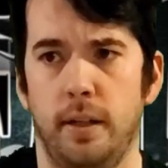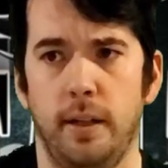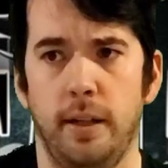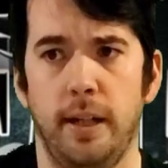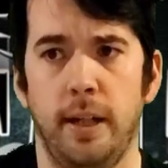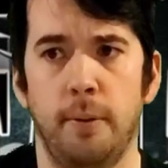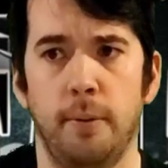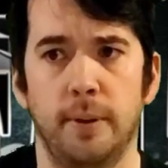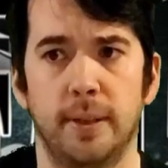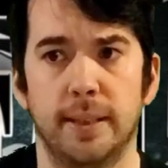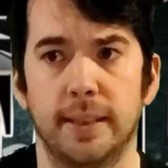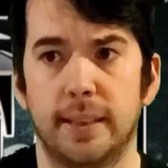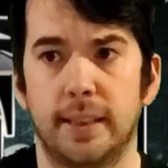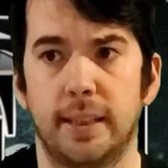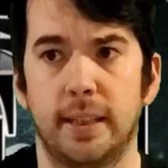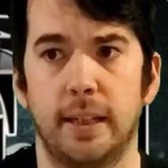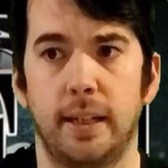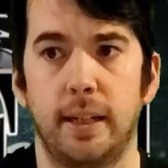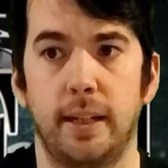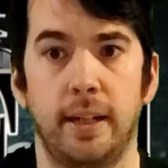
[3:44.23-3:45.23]
it
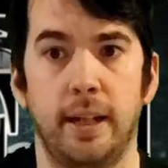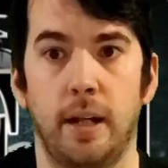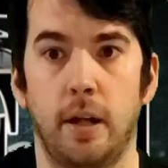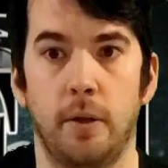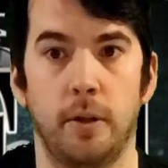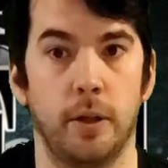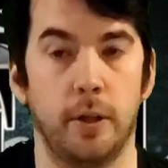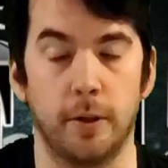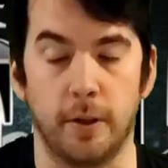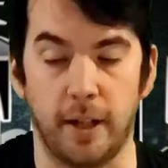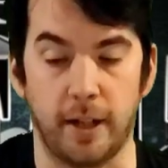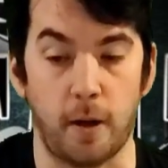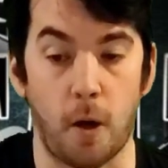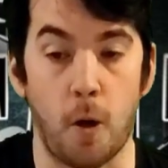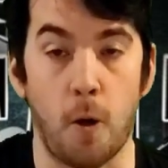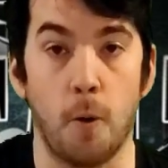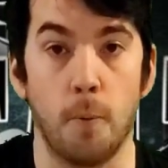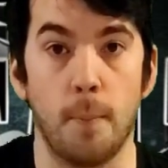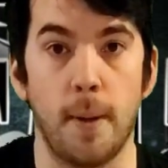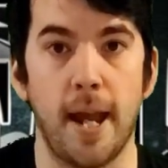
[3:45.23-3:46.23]
was you're like,
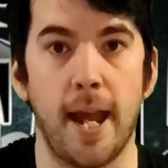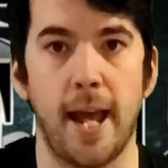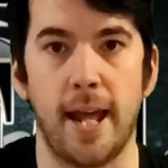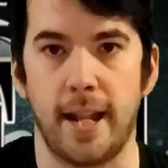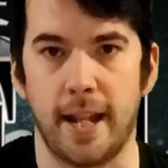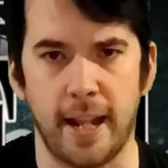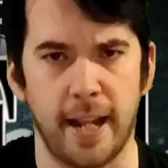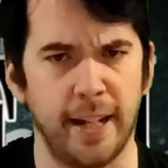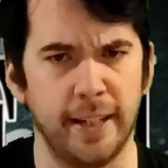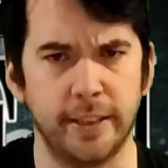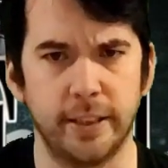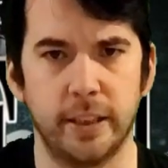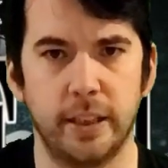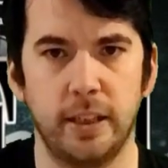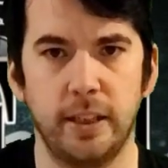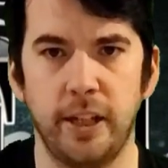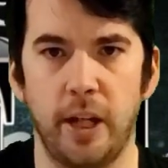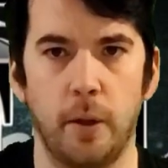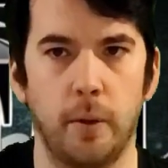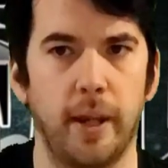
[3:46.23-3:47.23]
oh man. And they
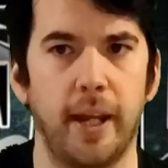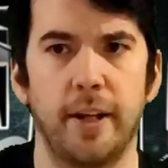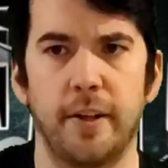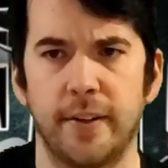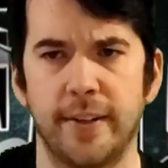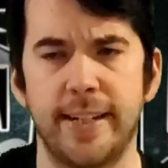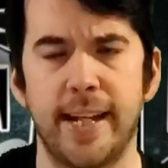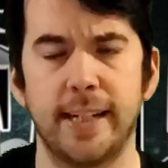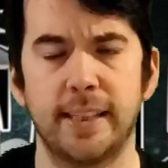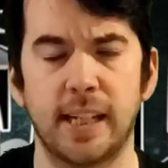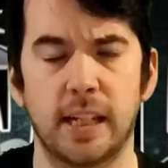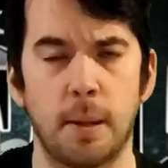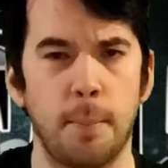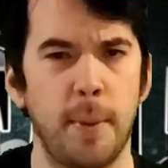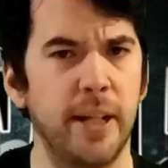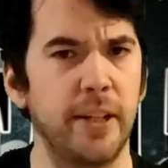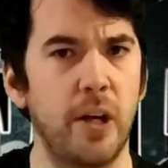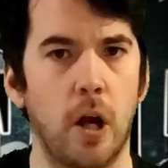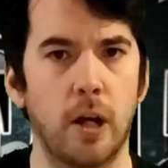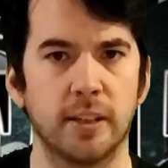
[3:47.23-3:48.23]
later he takes up the
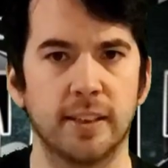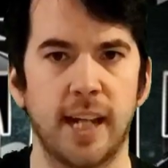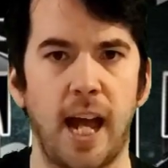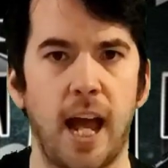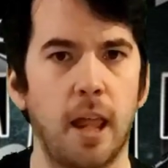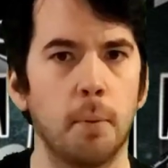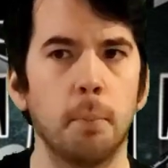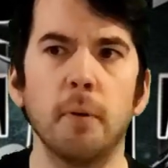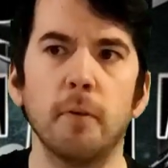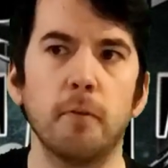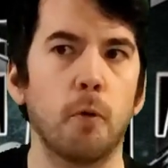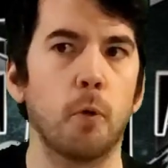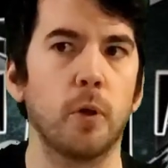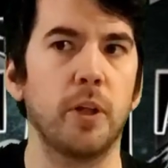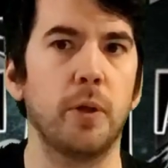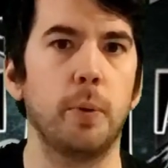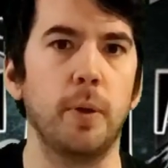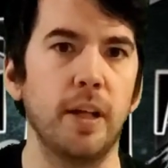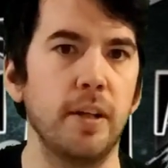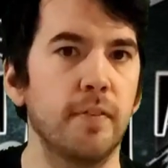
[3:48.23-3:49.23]
Midgard's Island before
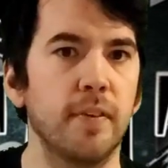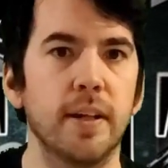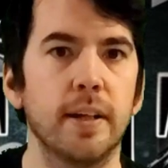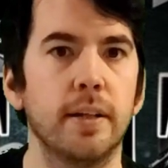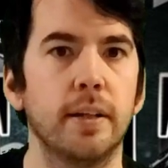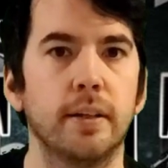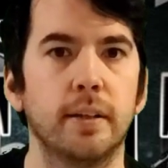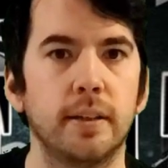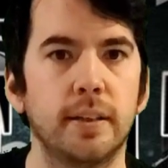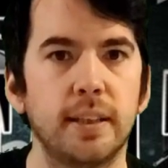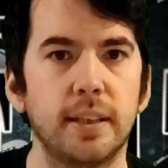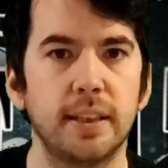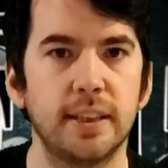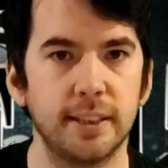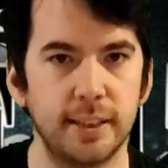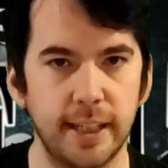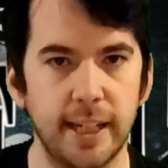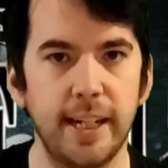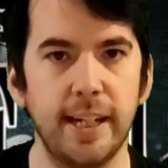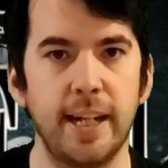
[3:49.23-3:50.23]
you even
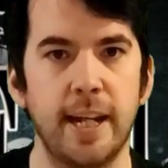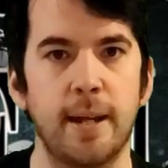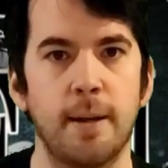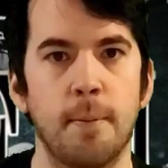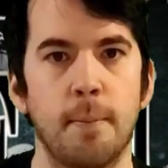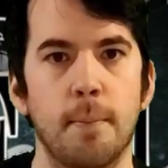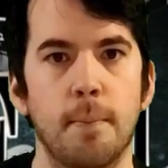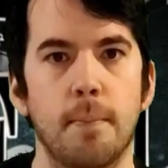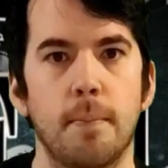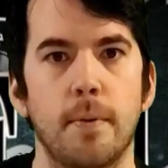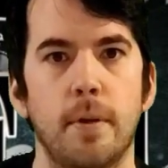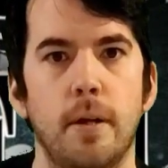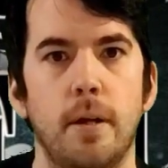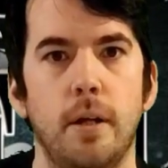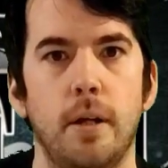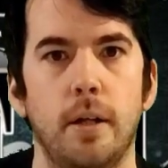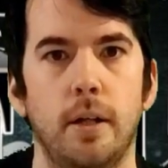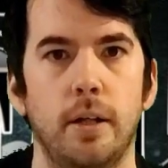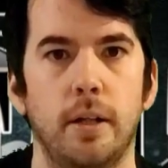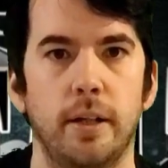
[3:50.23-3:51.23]
see him.
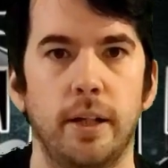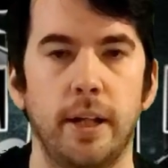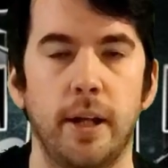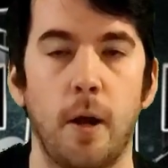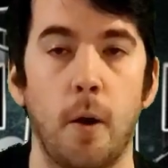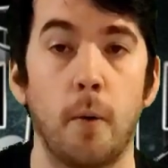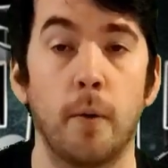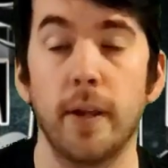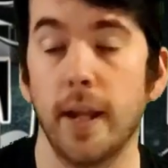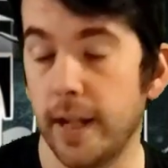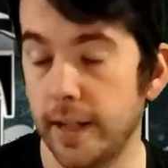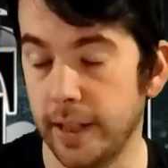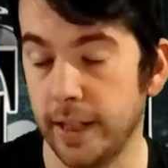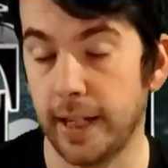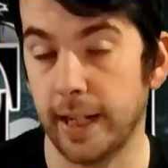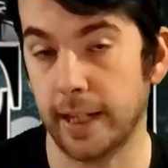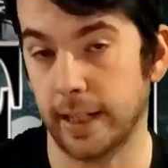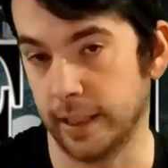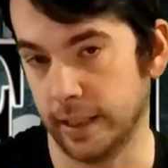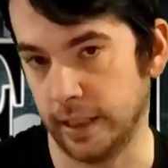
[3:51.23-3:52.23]
And then you
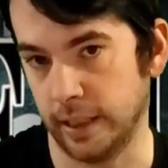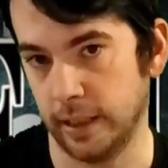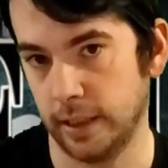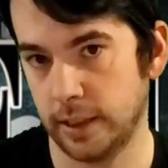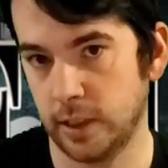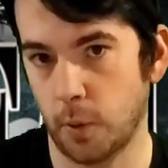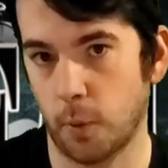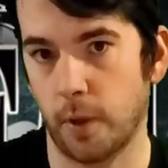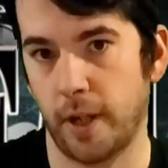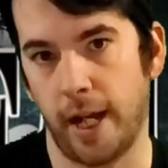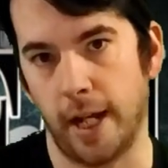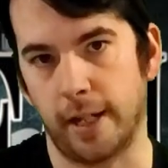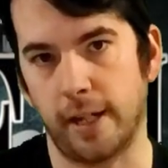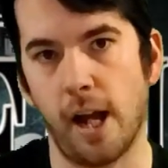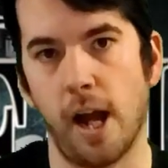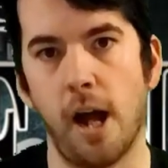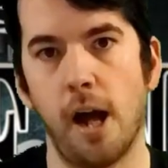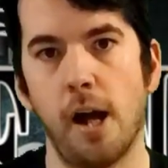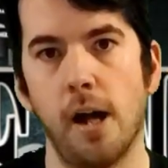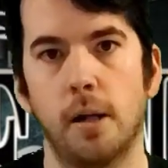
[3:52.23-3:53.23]
get the story at
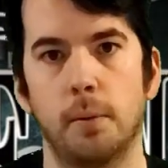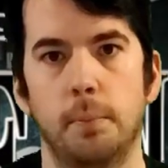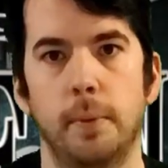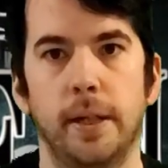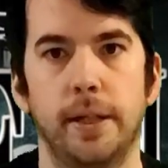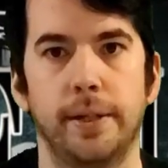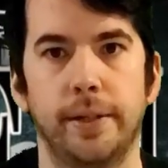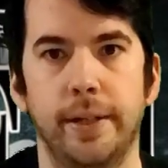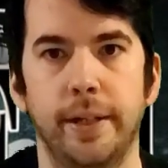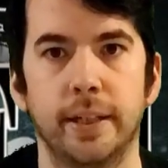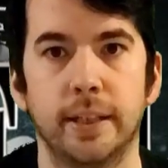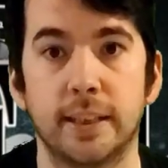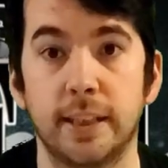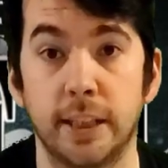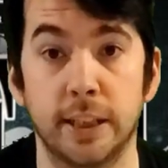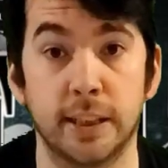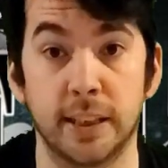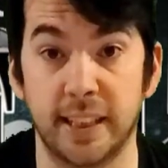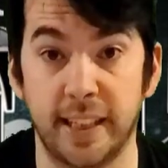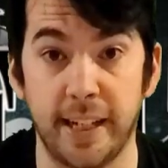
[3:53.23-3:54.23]
Calm, and you
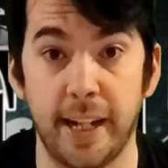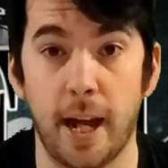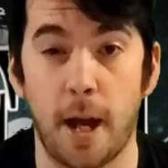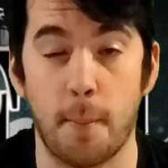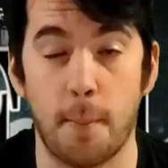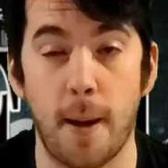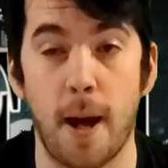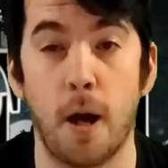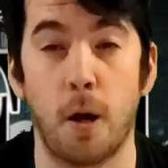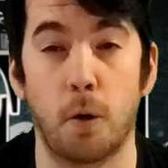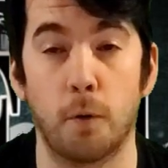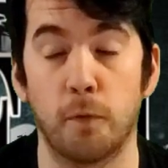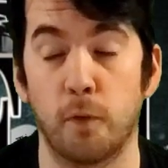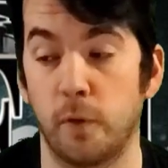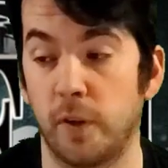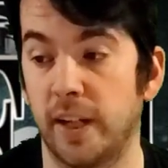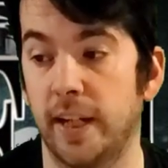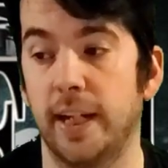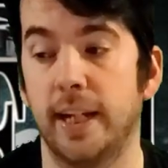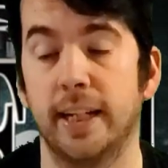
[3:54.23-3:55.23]
just see how powerful
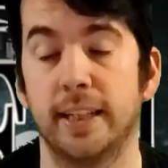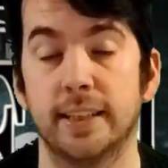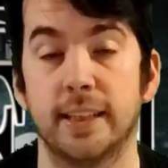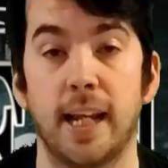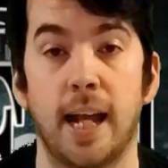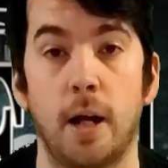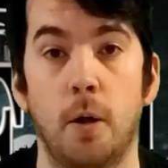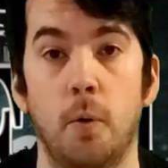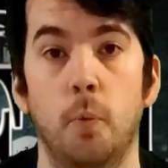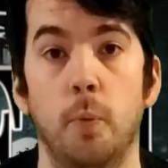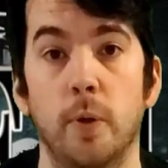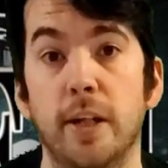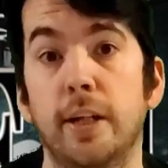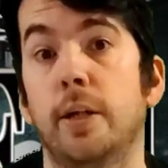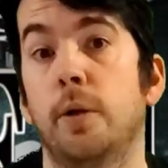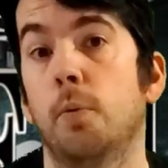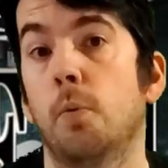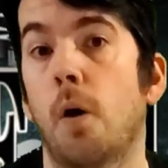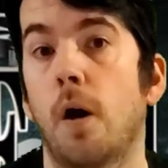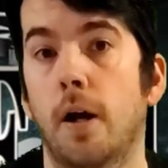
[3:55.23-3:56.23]
he is and how weak
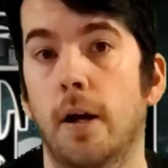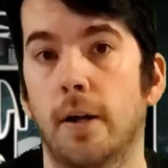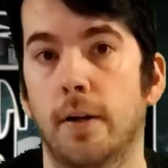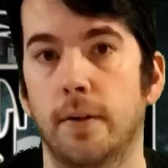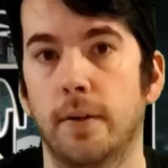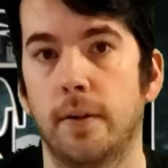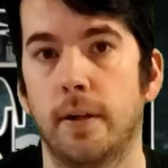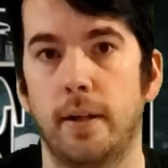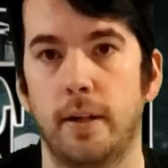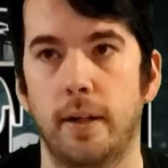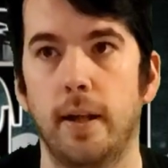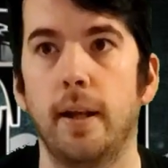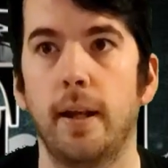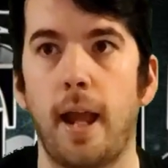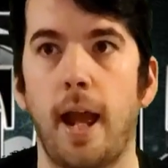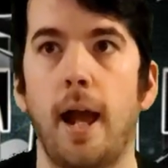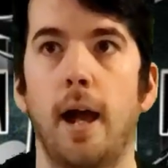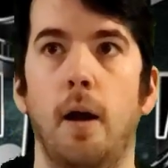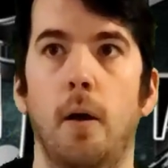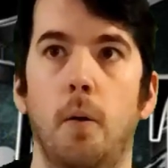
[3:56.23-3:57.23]
you are, and
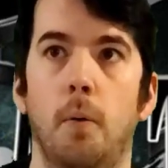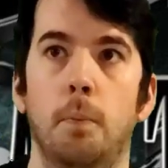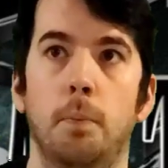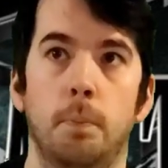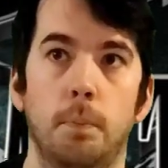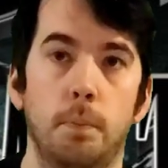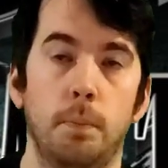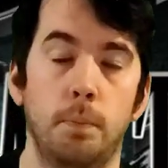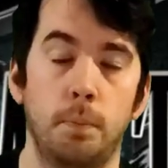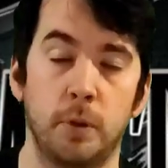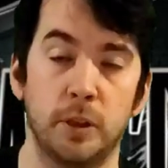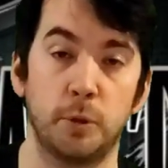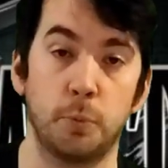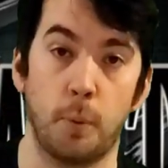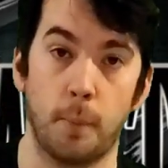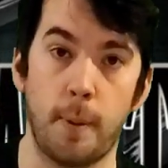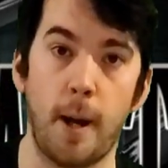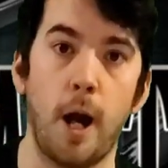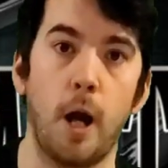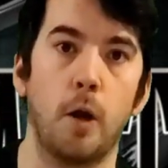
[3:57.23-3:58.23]
how much more
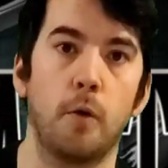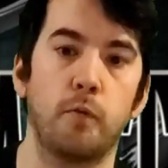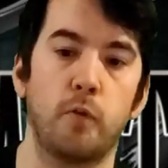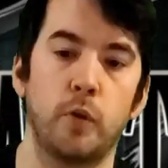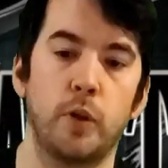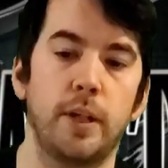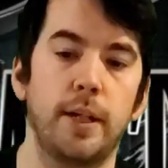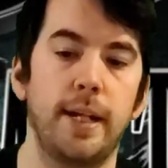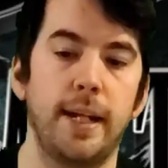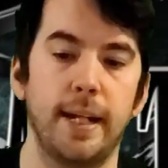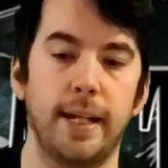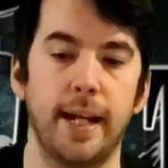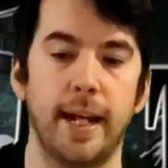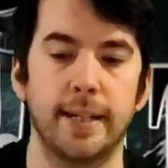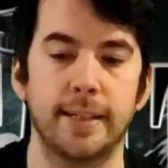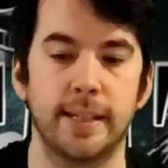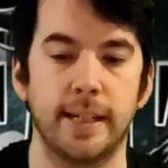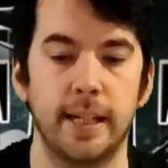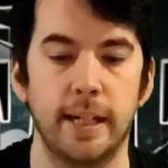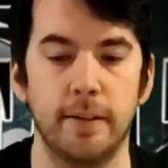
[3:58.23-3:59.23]
powerful you need to get
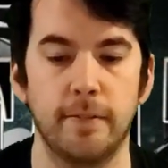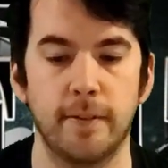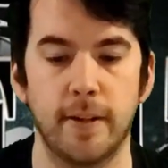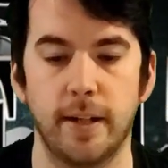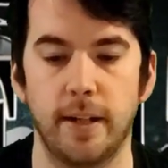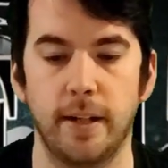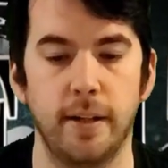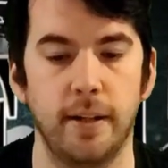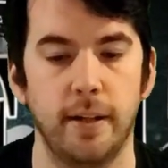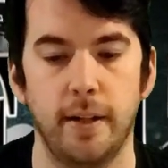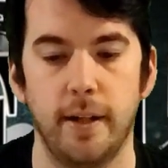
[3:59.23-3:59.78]
to even